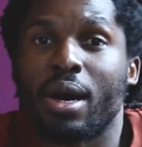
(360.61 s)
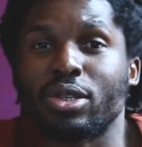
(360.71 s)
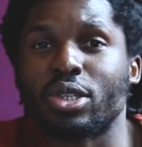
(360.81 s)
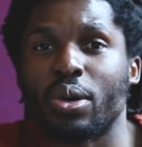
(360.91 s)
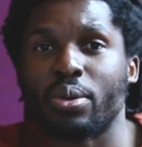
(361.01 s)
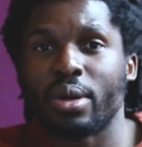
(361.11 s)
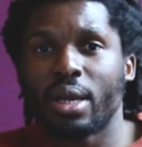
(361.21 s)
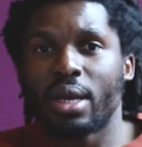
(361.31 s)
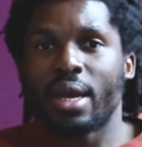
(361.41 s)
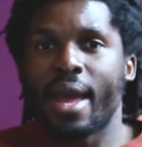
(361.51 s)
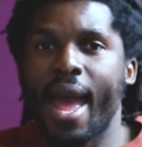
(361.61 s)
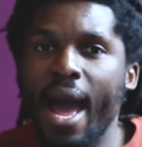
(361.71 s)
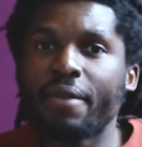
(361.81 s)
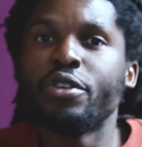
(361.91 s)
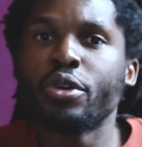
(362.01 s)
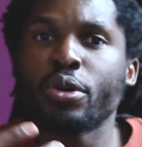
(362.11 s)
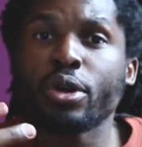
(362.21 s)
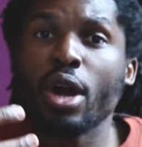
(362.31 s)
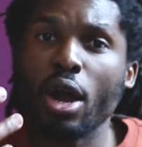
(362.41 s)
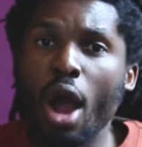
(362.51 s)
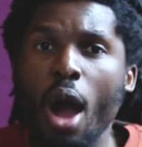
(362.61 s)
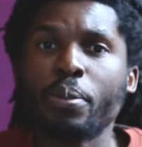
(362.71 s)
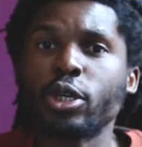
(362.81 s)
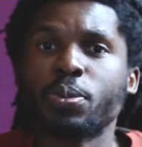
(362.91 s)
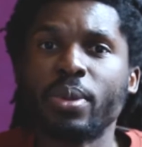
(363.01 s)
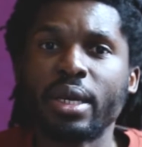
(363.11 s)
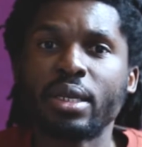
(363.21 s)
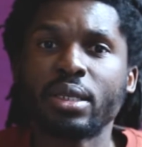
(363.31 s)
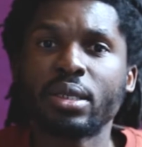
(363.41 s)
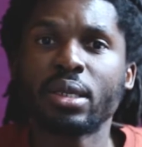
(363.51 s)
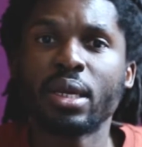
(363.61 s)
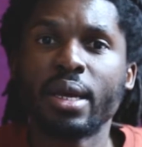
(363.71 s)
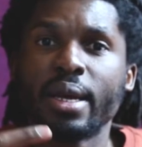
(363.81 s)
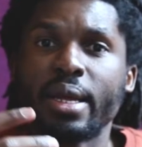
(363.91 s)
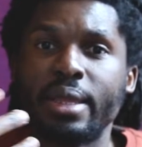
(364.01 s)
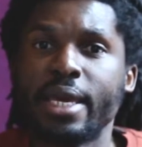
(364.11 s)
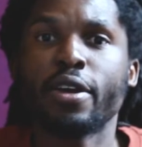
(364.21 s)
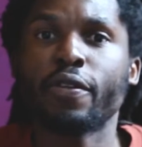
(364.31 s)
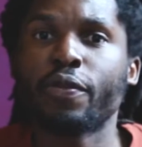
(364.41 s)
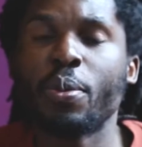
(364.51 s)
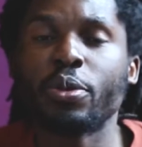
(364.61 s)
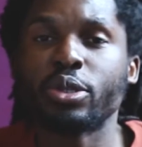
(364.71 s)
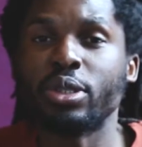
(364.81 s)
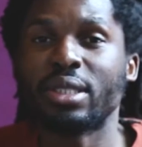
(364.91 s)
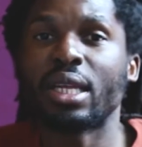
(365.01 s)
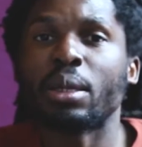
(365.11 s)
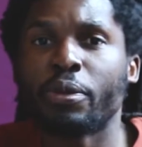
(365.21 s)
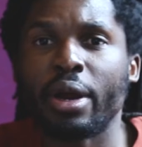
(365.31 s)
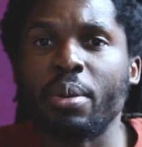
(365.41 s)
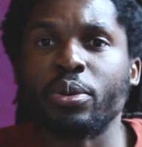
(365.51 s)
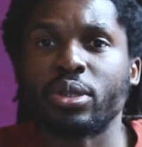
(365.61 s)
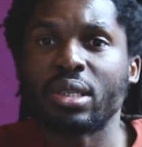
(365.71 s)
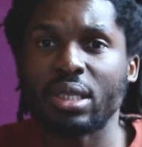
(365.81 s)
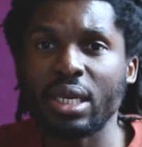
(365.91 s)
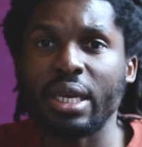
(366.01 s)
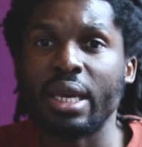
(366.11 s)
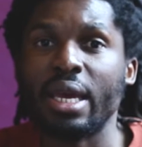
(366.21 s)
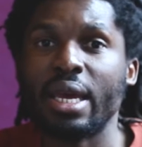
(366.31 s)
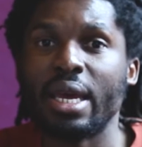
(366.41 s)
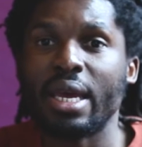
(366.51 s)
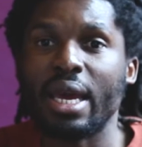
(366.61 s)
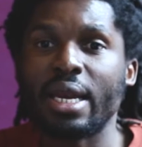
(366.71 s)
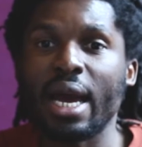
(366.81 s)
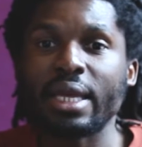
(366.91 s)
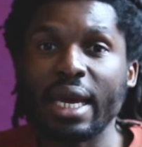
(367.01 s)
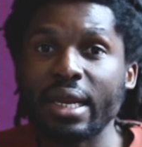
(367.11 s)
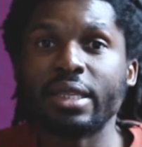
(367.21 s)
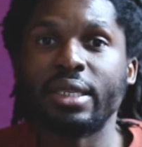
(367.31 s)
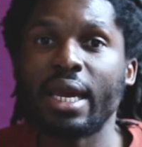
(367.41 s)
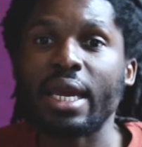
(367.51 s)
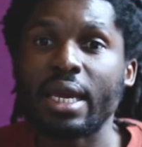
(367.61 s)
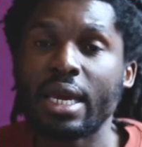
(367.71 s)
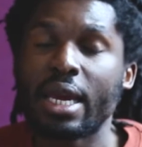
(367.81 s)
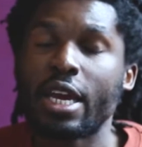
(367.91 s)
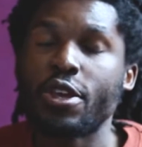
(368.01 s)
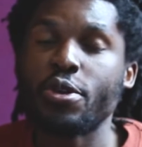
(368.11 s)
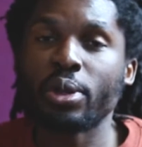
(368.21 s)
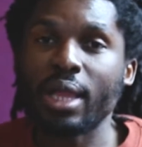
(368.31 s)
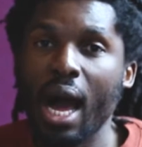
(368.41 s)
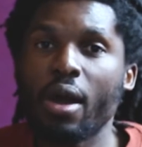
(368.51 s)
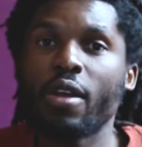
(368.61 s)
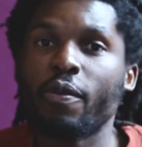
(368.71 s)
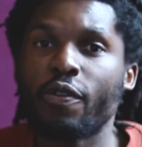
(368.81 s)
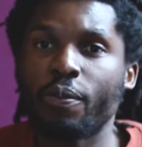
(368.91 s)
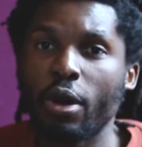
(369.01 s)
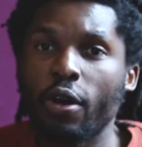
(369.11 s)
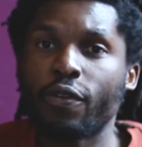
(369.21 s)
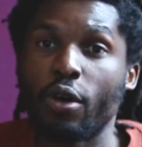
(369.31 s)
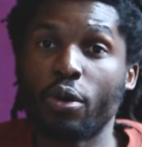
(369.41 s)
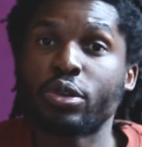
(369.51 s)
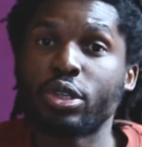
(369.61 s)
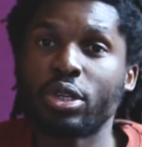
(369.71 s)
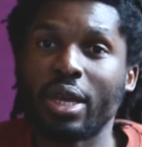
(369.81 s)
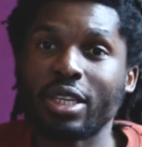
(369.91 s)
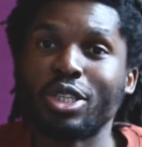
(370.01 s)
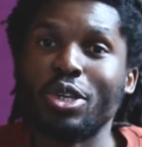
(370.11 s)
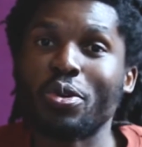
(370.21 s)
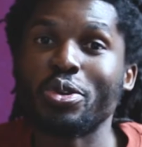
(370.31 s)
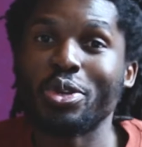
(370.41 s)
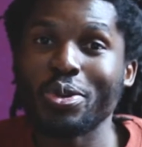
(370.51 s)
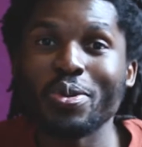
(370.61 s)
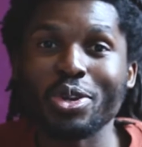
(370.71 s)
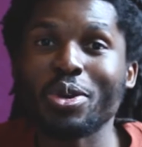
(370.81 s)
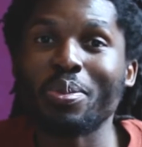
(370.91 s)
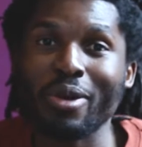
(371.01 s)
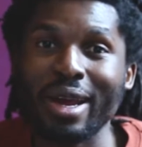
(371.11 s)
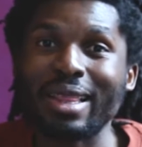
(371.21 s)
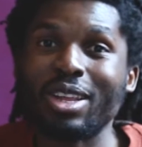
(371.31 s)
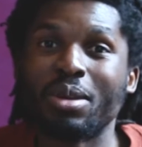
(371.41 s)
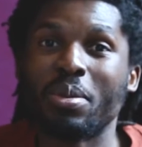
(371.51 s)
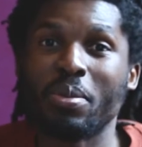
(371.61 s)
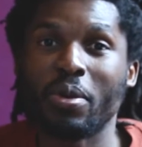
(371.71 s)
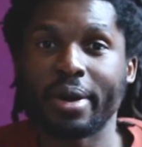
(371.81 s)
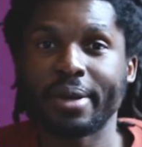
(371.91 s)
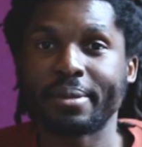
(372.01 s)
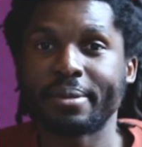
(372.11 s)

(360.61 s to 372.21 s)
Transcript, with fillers: a milestone. Have your accomplishments there for people to celebrate, people to see. And at the end of the day, you're allowing folks to get to know you and your brand a little bit more.